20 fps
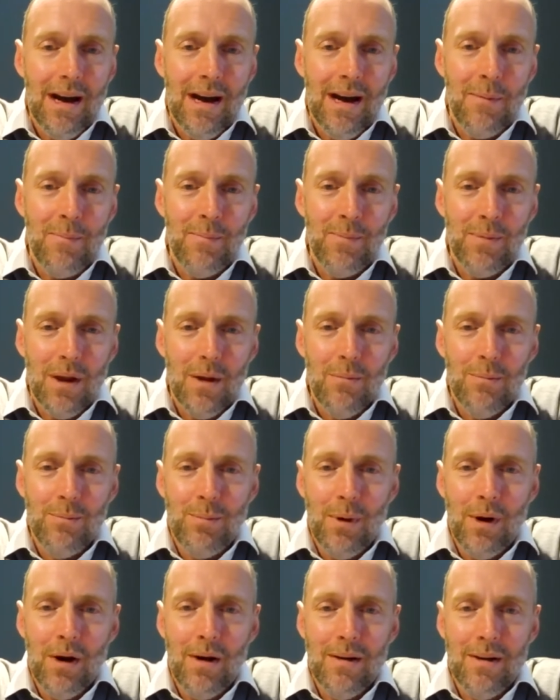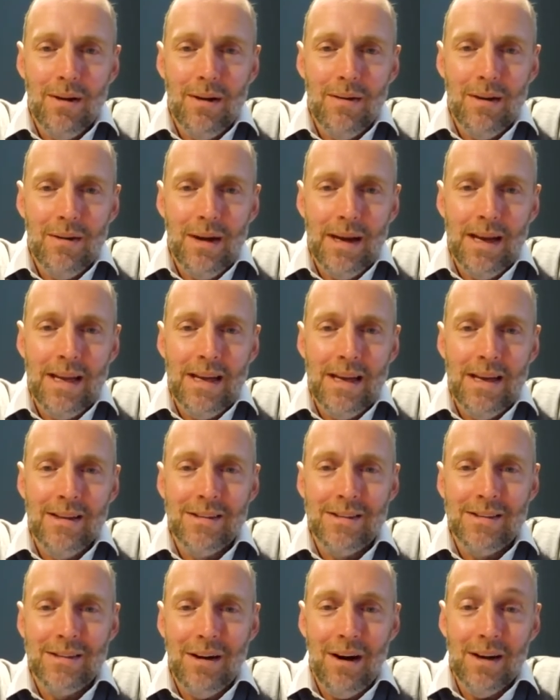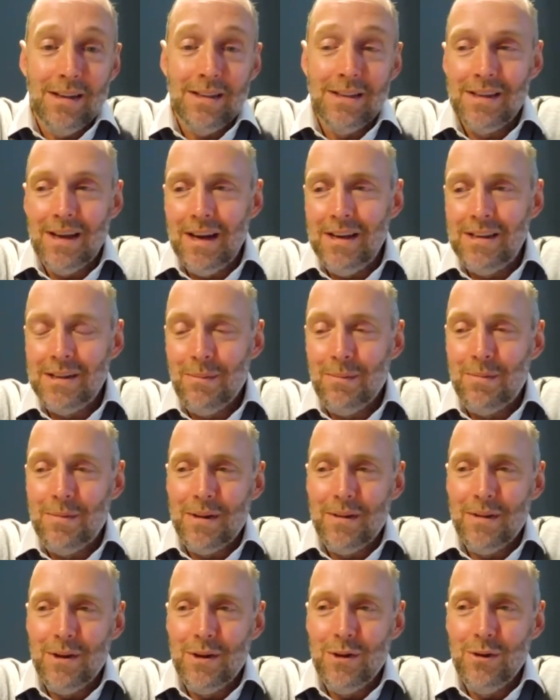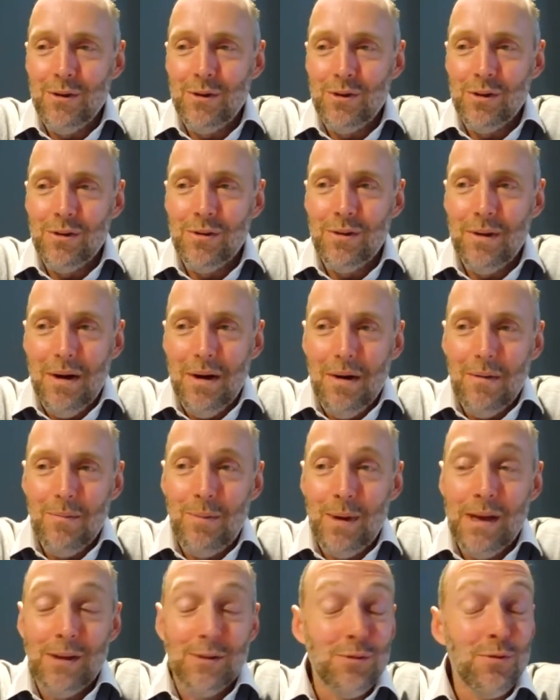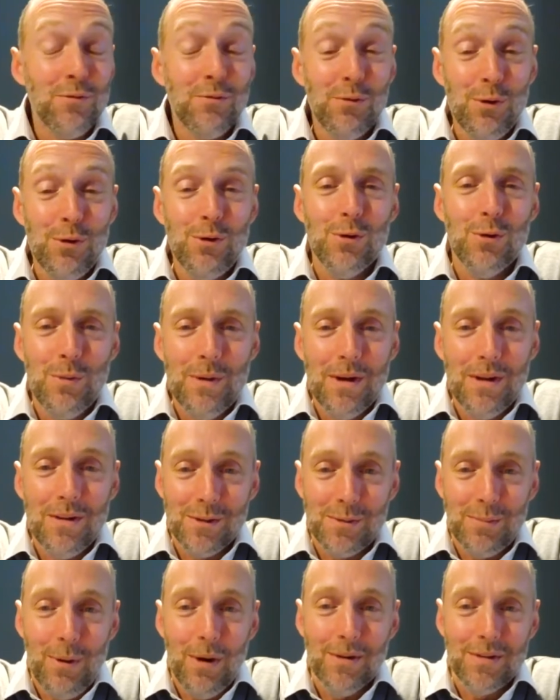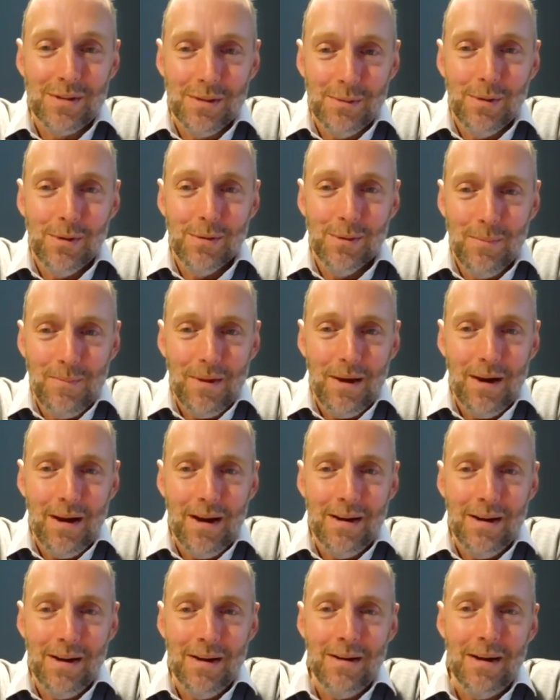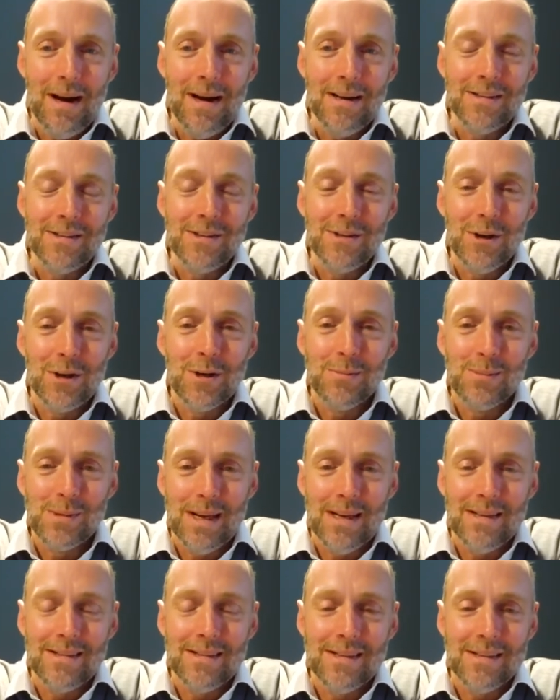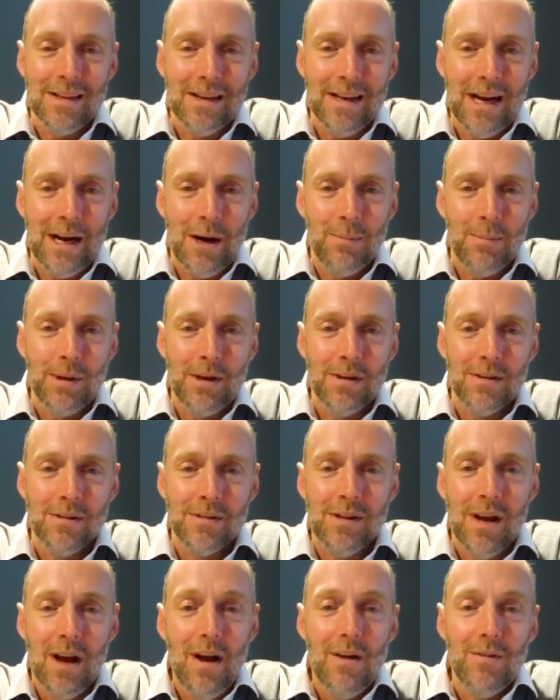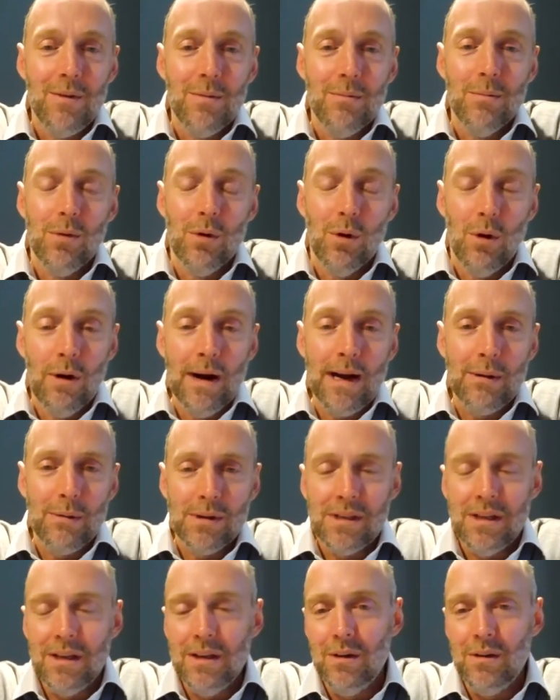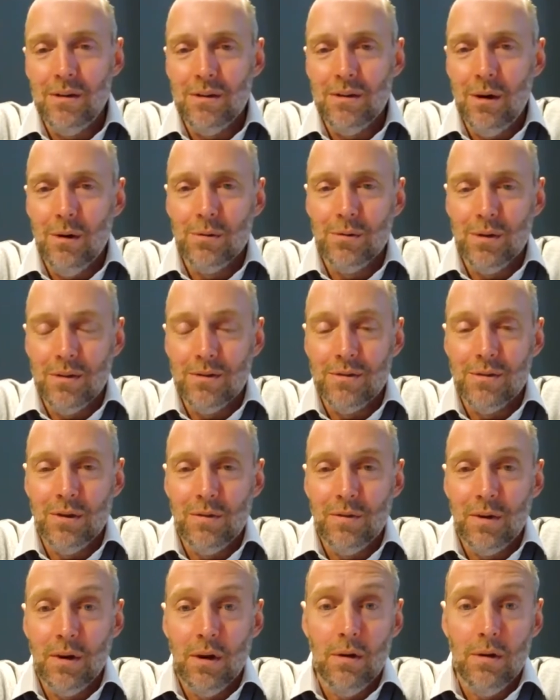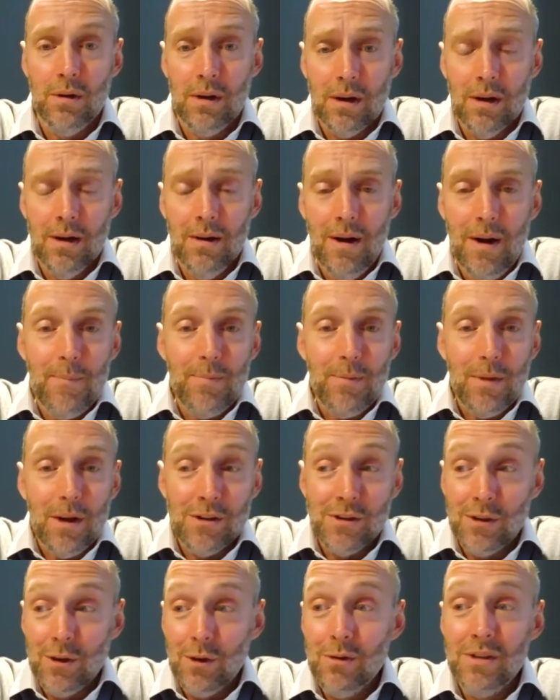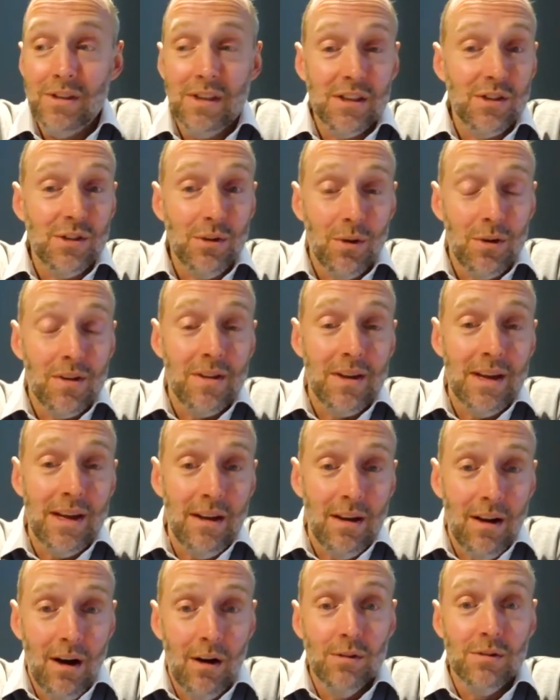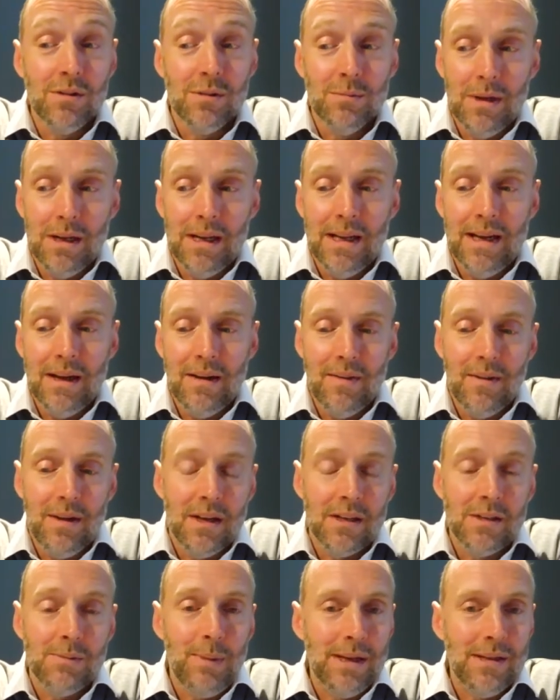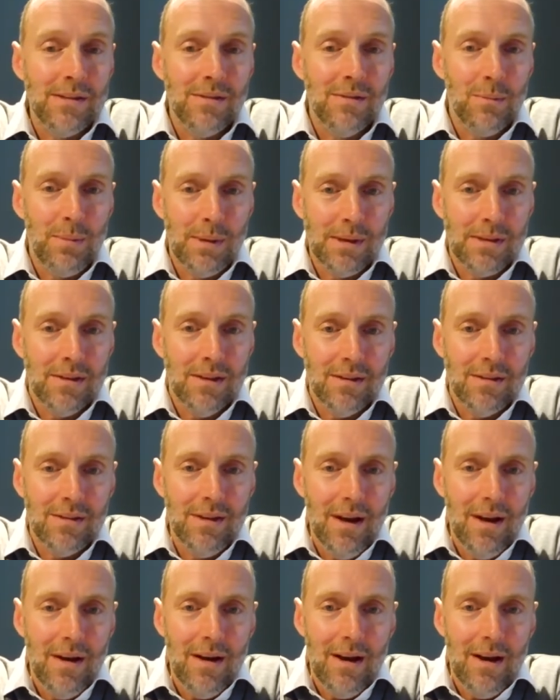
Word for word: Um, but it is, I'd say, something that you should be as frugal with as possible uh, as circumstances allow, because the more equity you can hold on to for longer, as long as it's not at the ultimately at the expense of the business.